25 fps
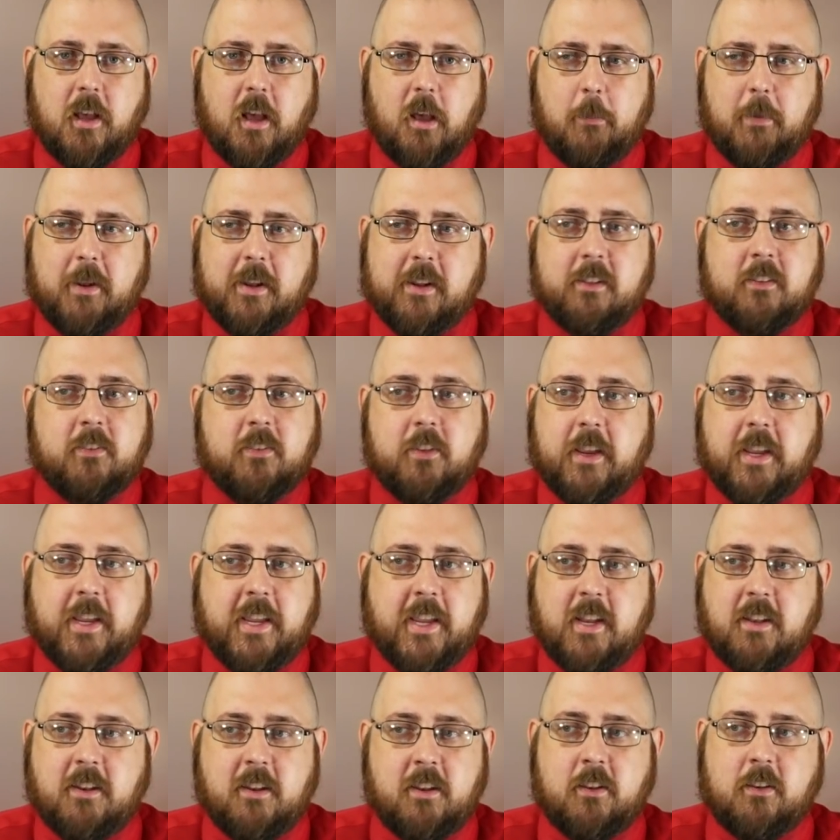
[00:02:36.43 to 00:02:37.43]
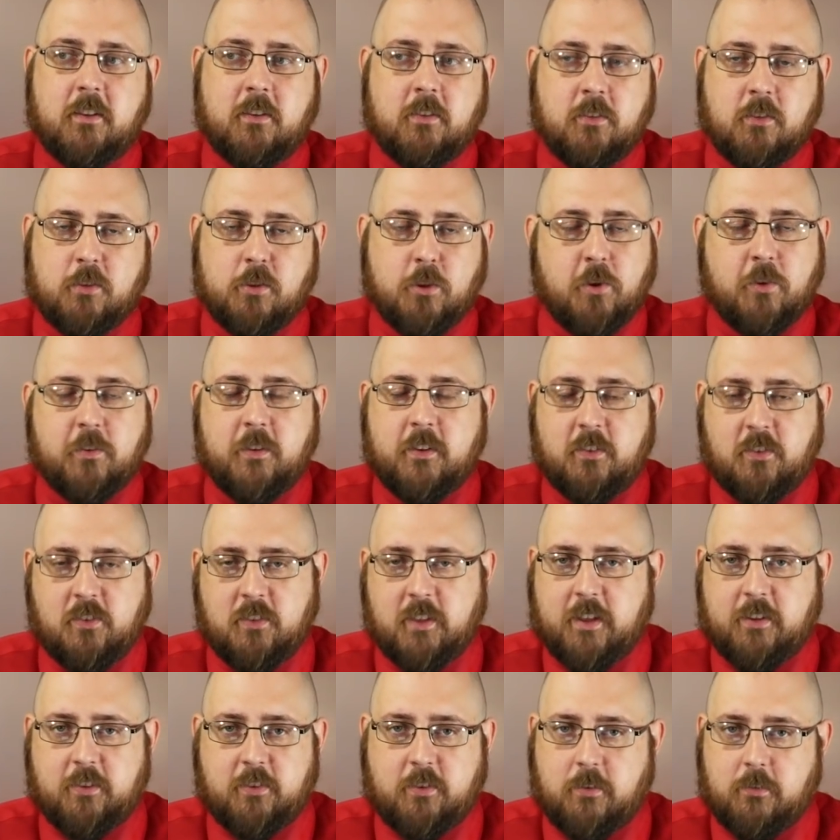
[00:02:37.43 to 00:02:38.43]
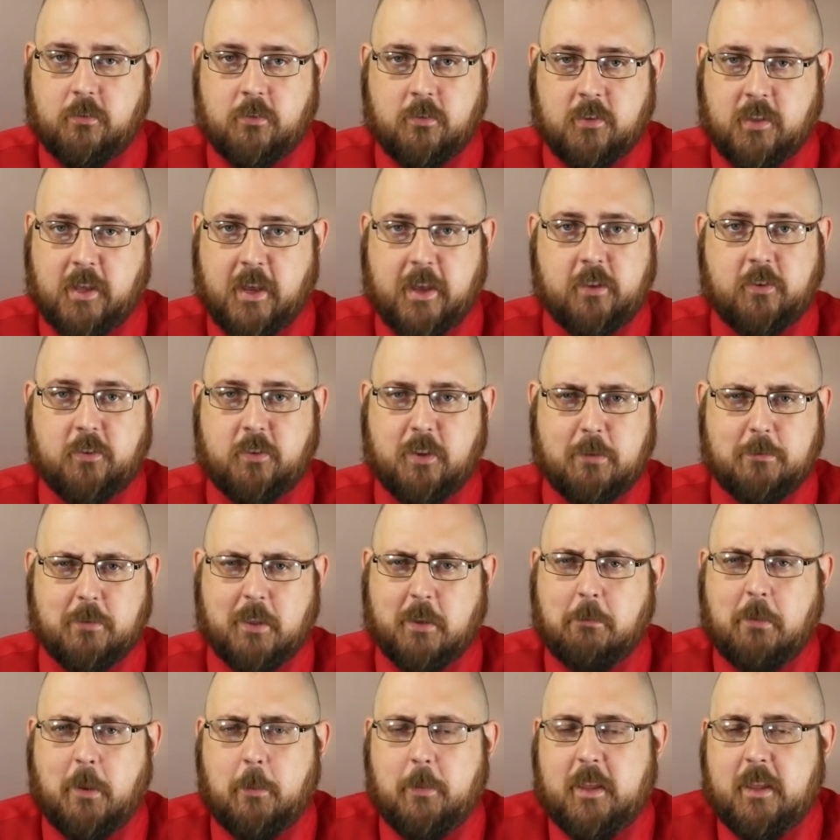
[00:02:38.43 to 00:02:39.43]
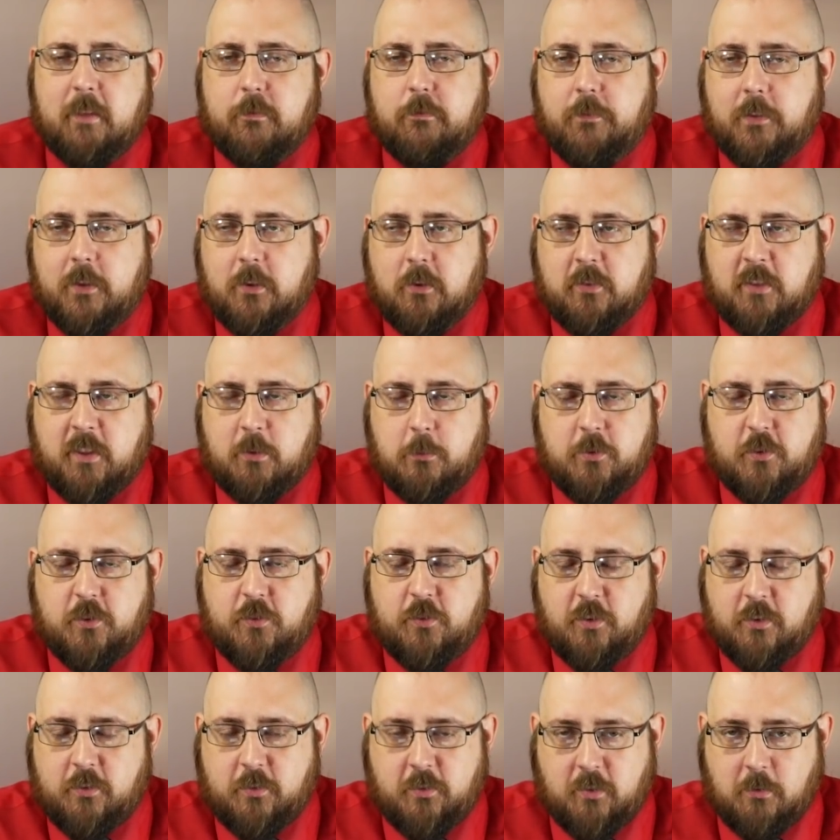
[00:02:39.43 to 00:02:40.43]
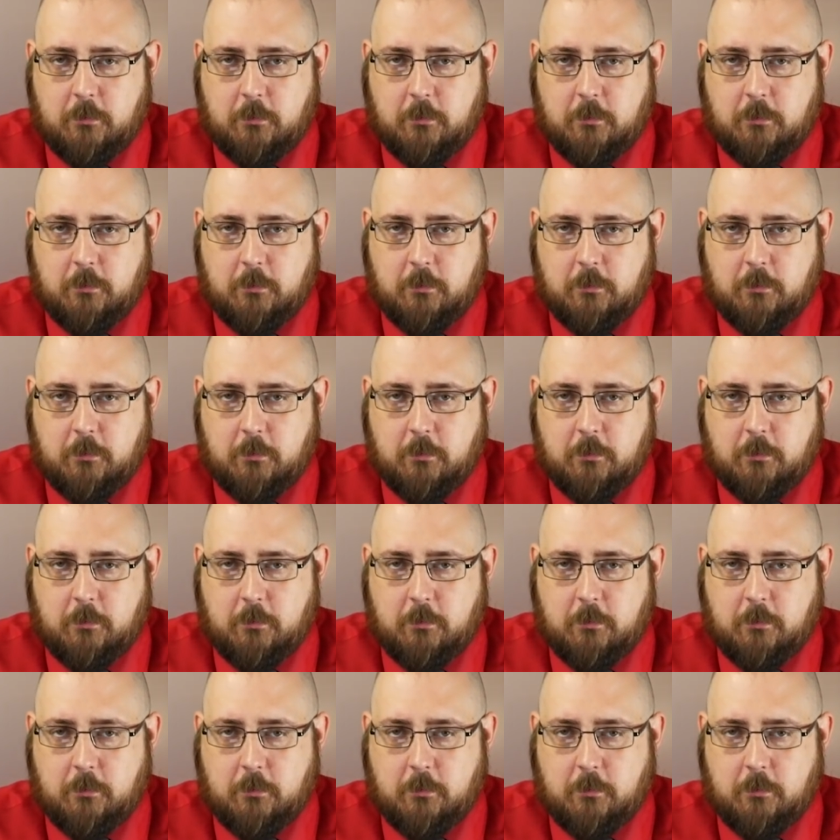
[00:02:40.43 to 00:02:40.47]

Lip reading: I mean, it's like he didn't learn his lesson last time. Like, maybe he feels that was just